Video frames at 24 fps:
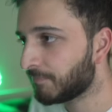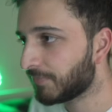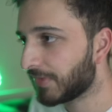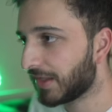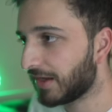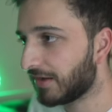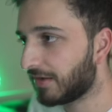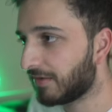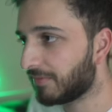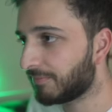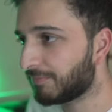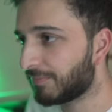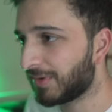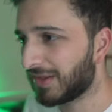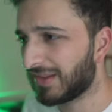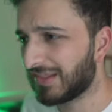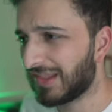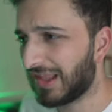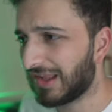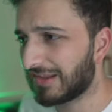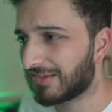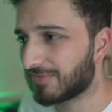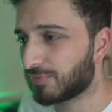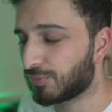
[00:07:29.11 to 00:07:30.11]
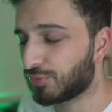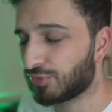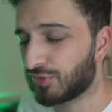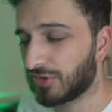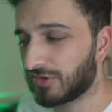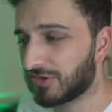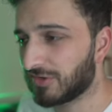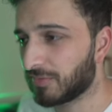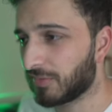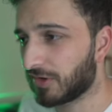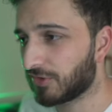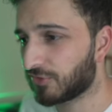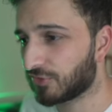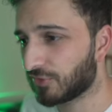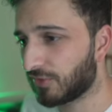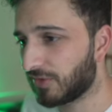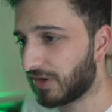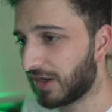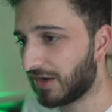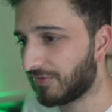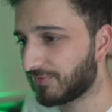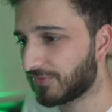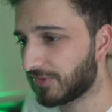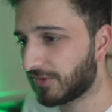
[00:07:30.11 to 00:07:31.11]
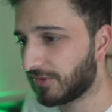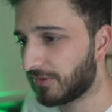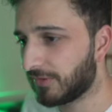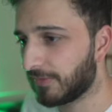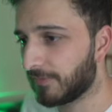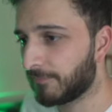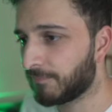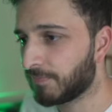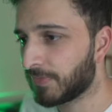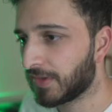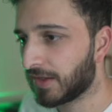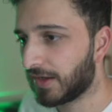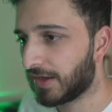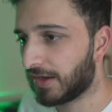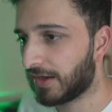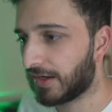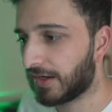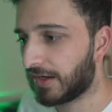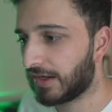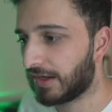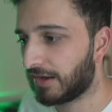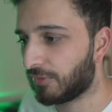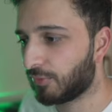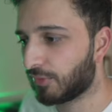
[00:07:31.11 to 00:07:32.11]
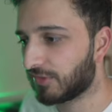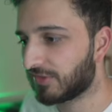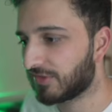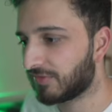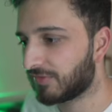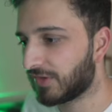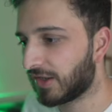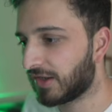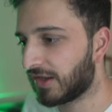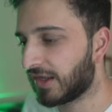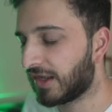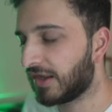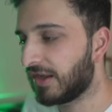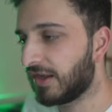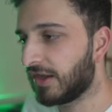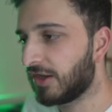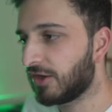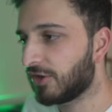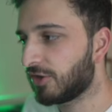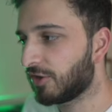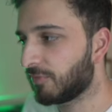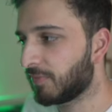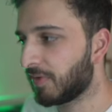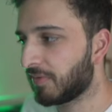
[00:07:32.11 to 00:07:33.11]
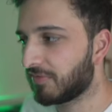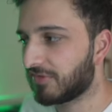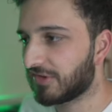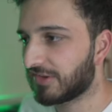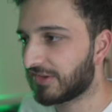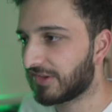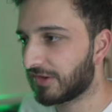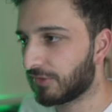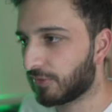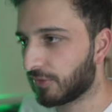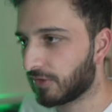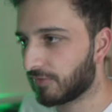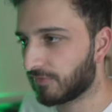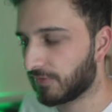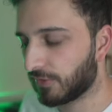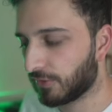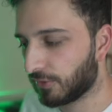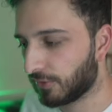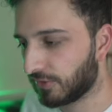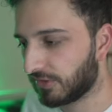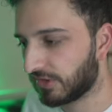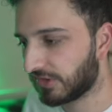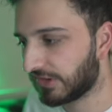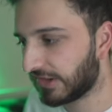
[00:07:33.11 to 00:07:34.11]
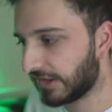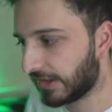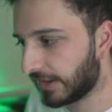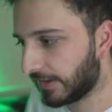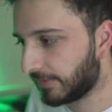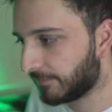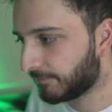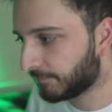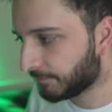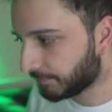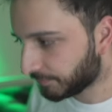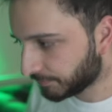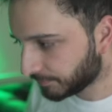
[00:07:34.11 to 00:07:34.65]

But that's pretty much all you have to do. And once you've done that, you'll be able to see all of your orders here.